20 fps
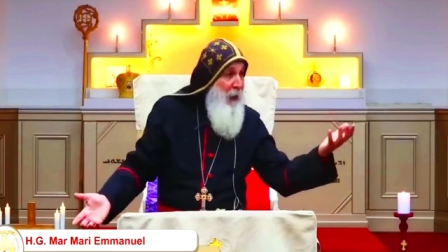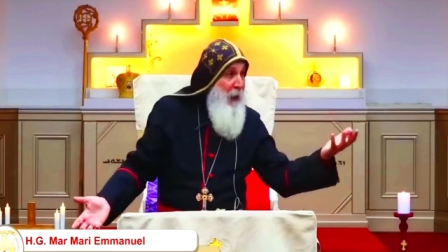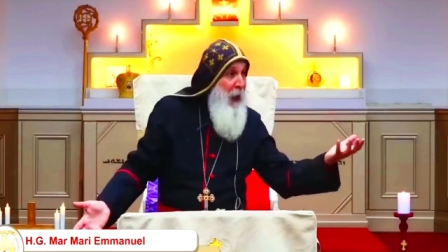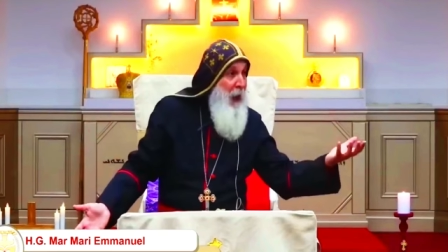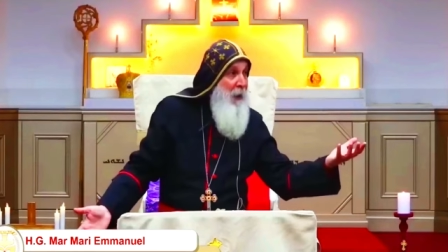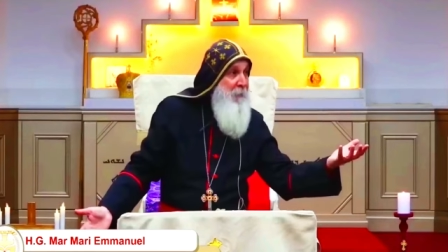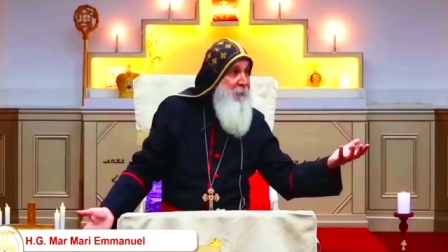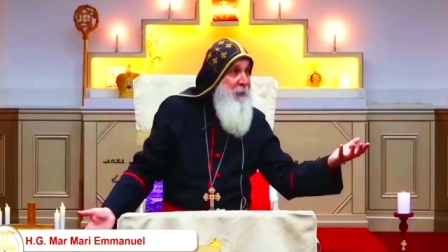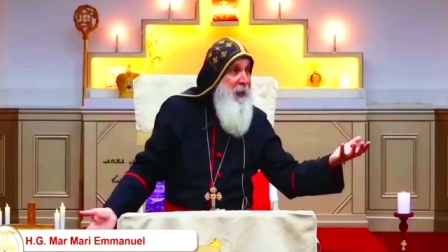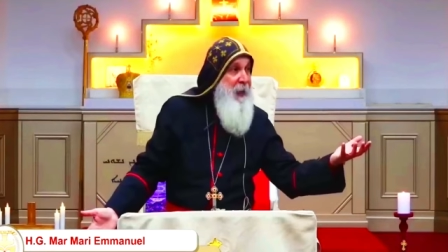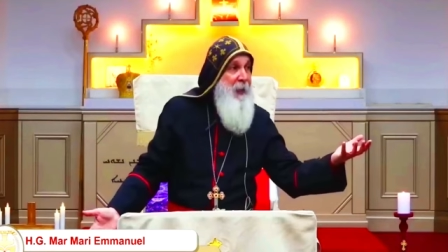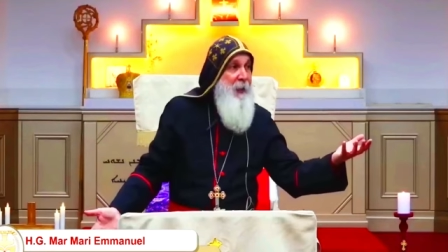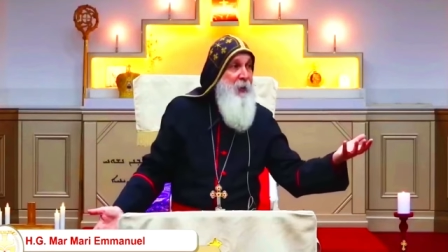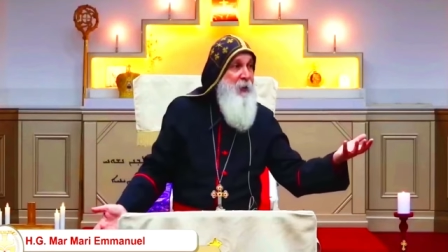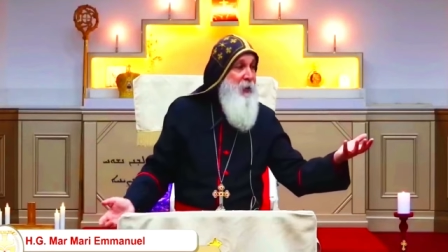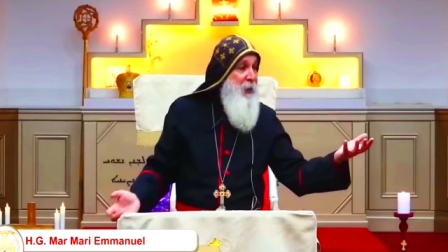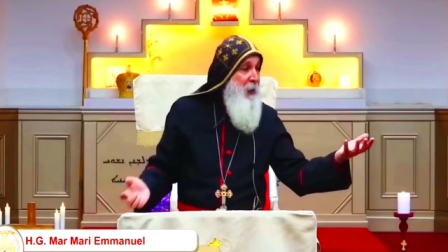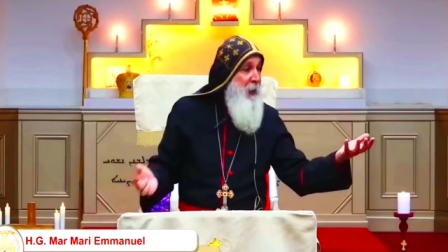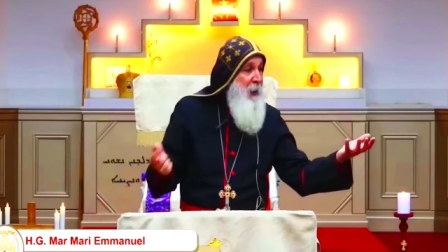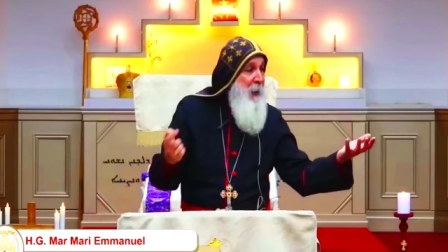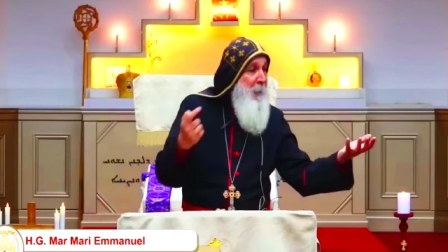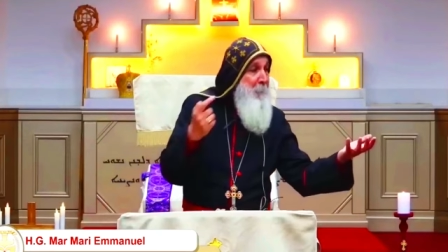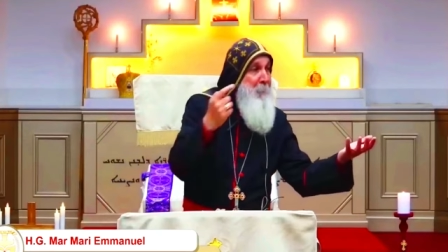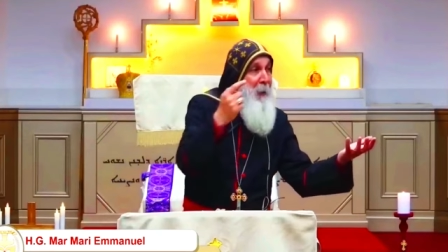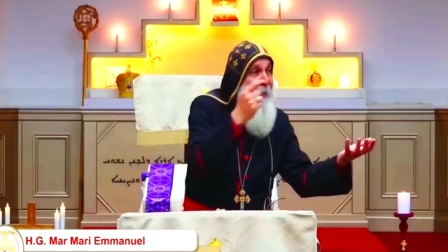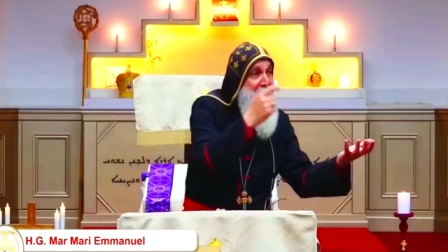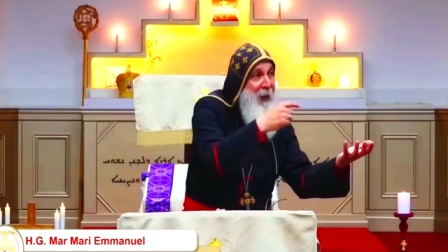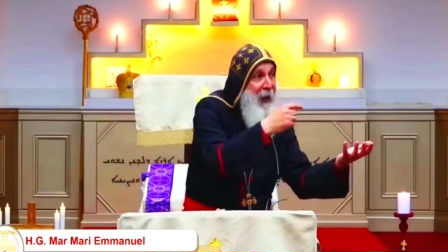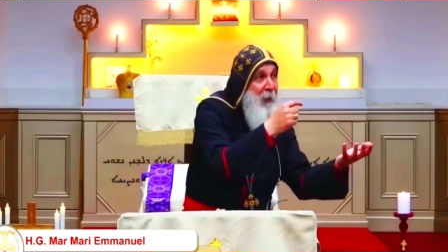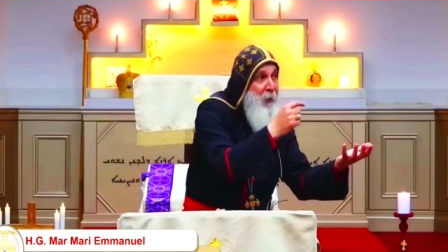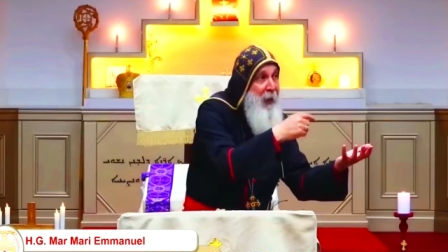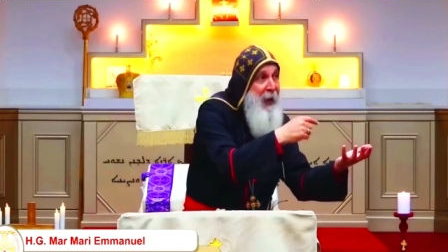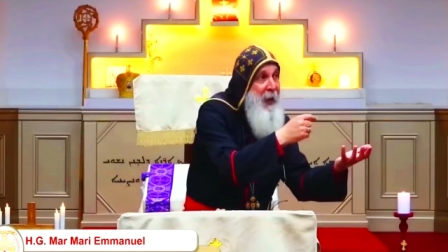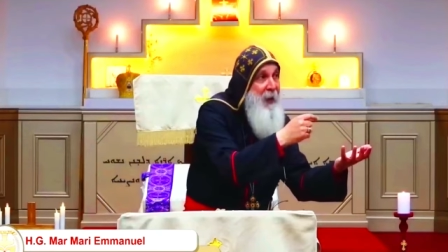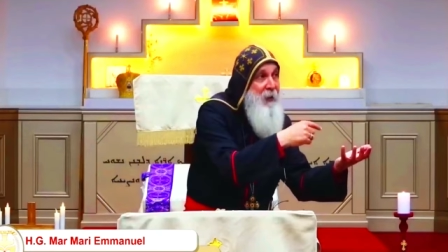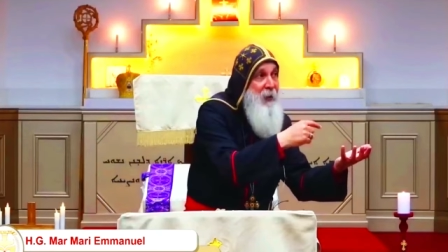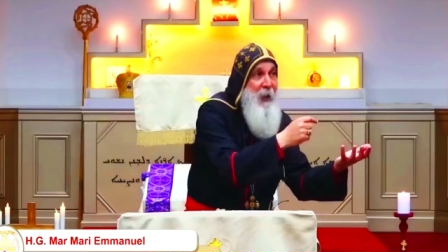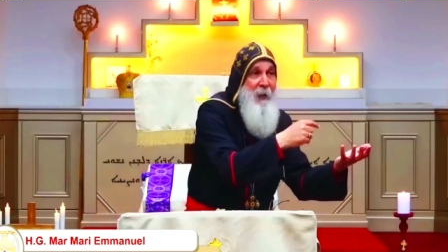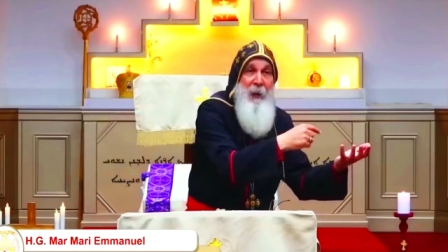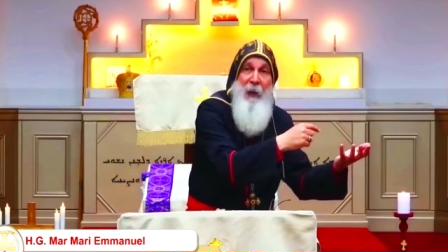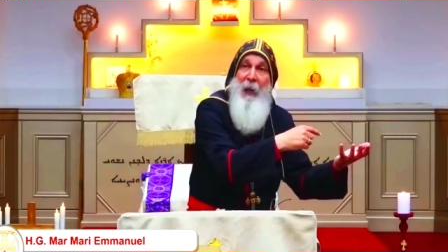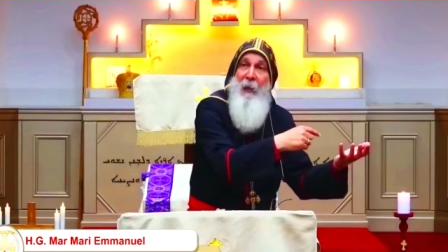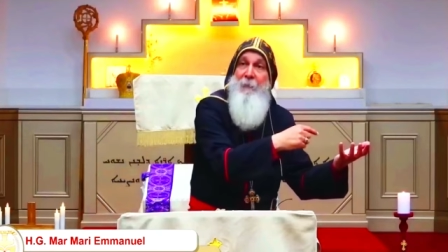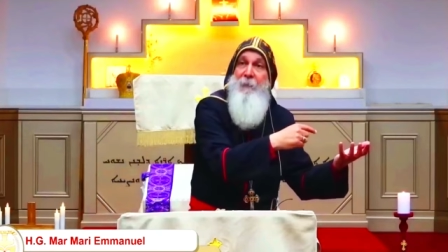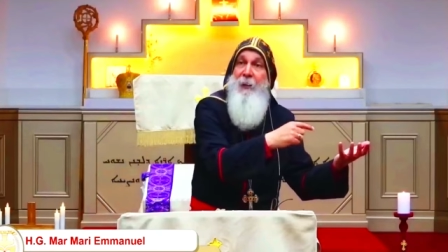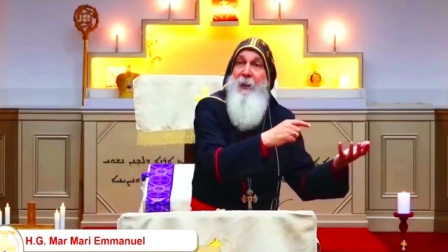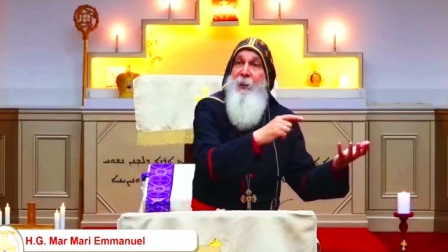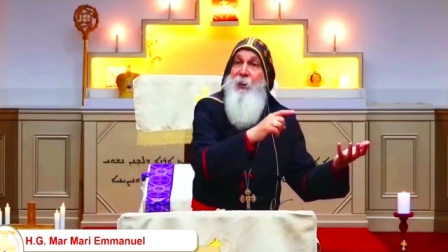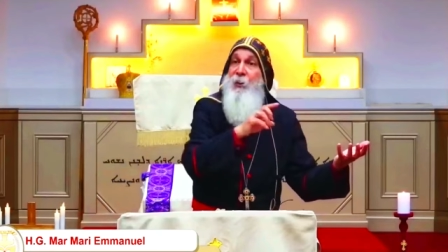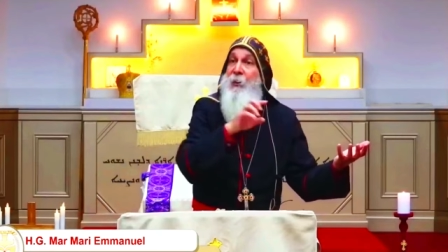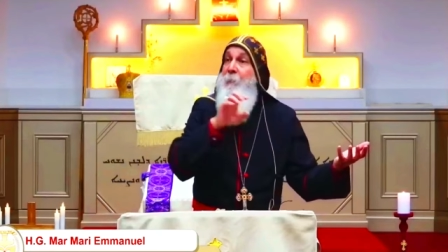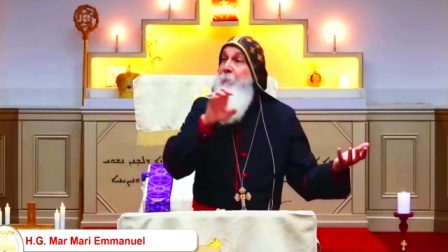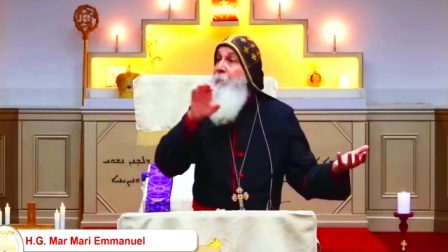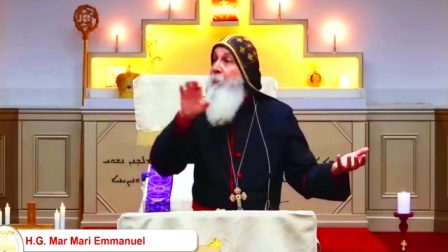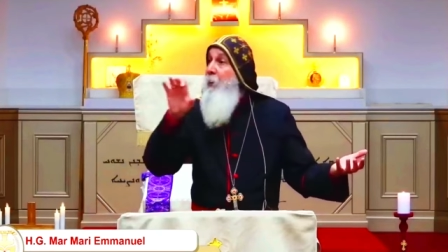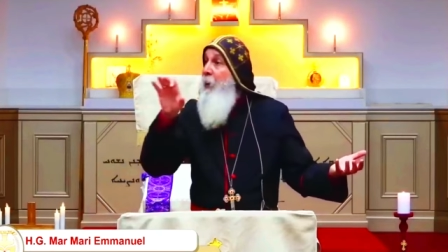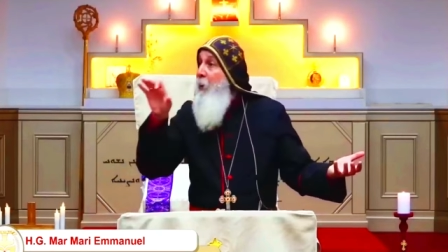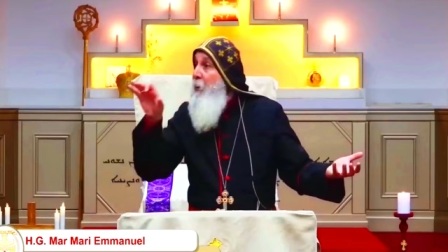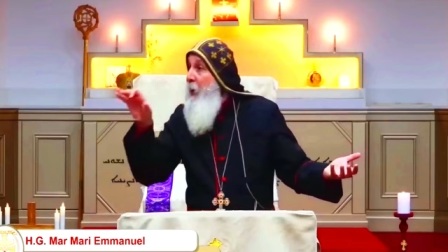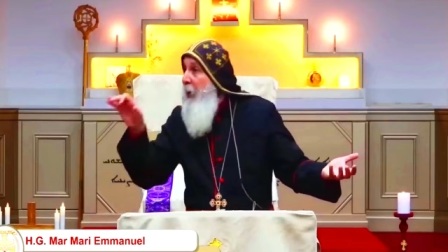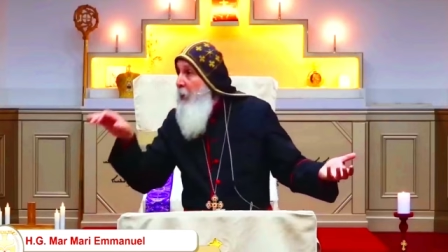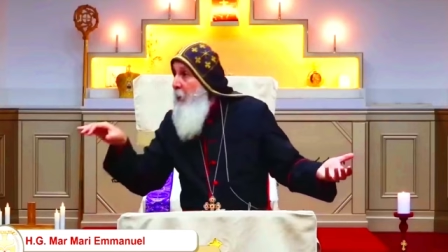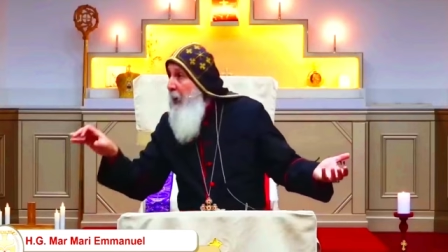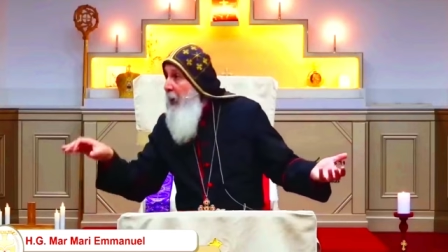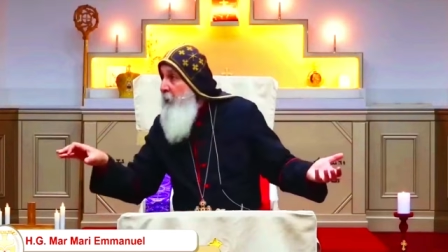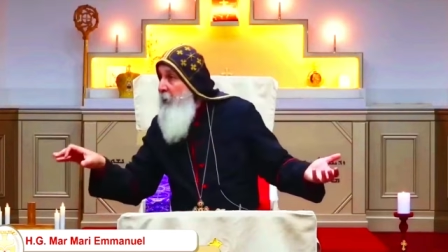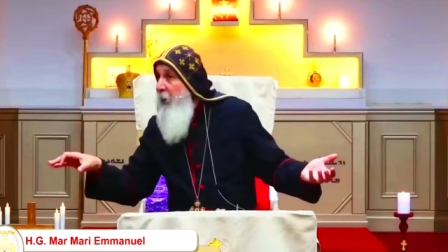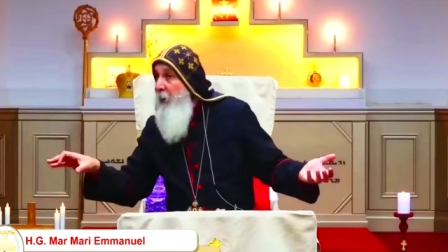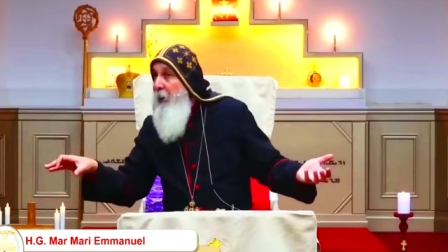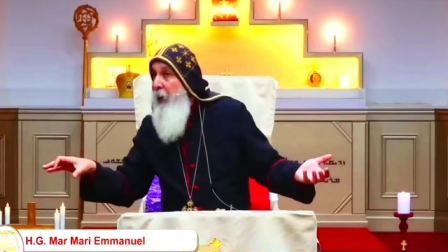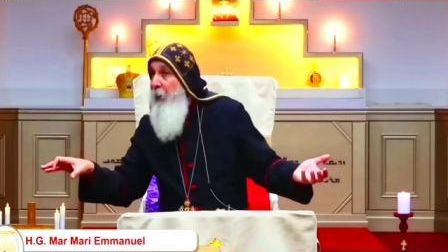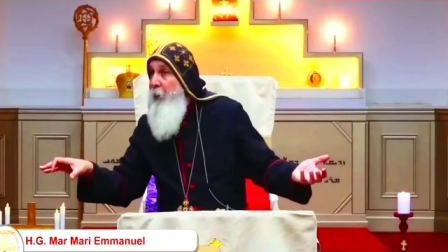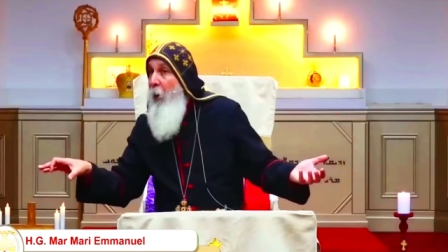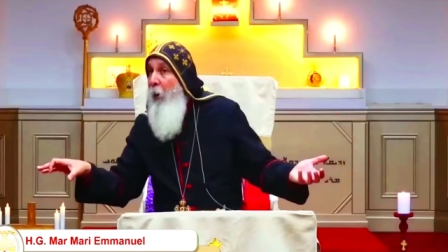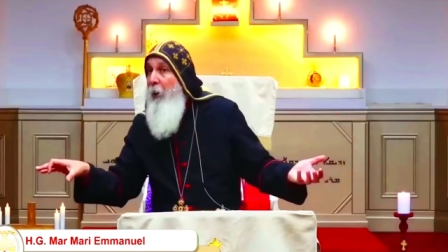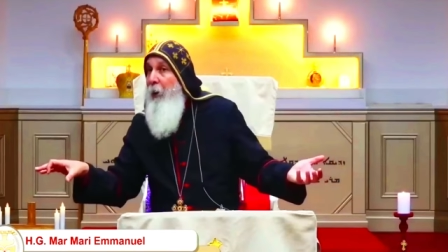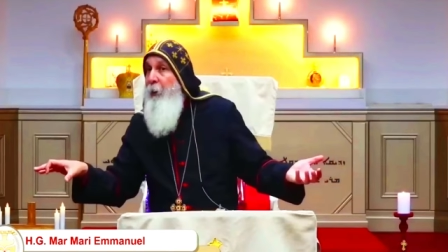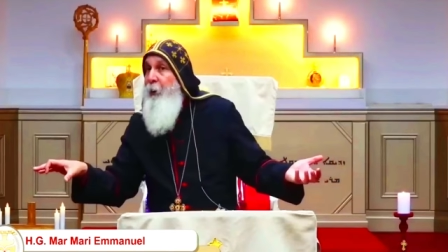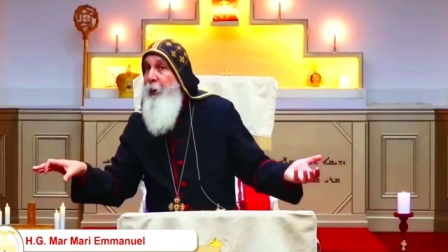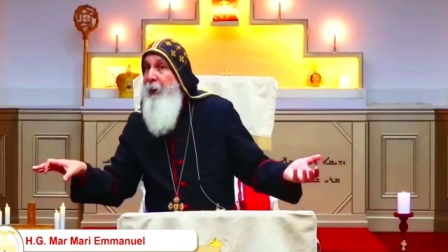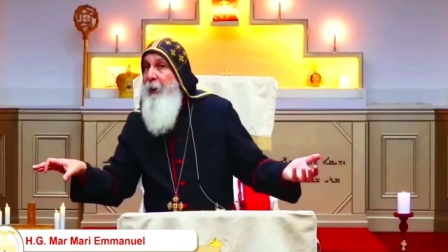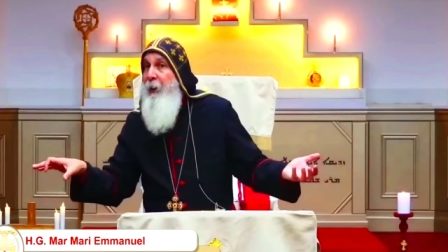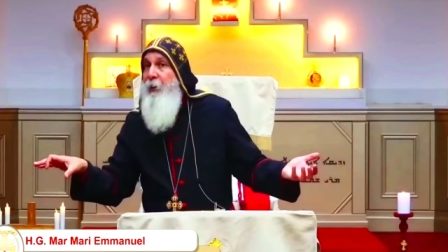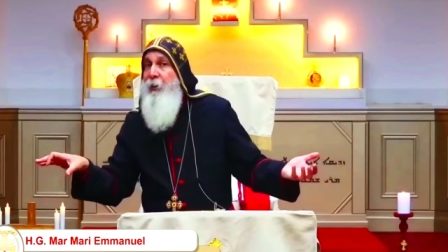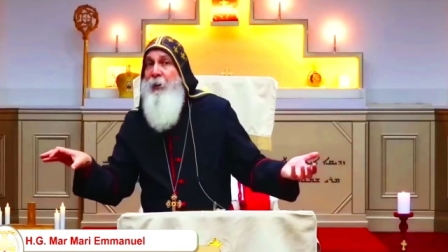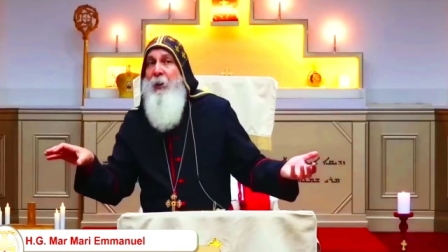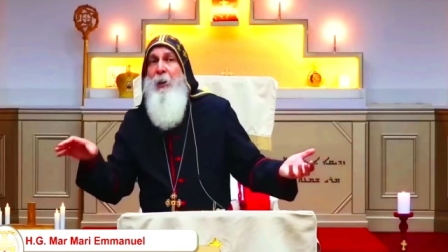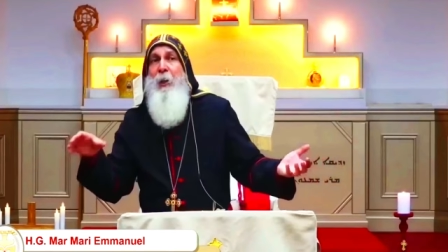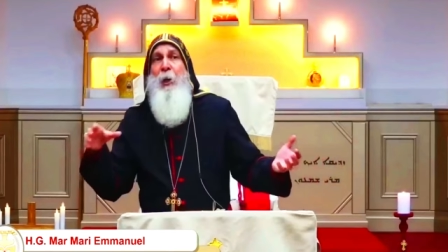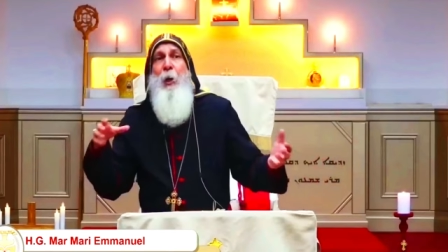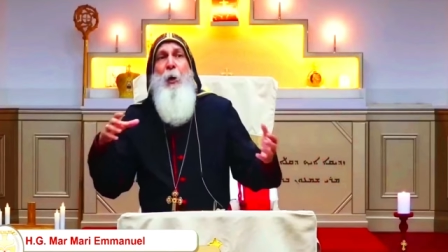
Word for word: the love is. But the greater the love is, the greater the knowledge is.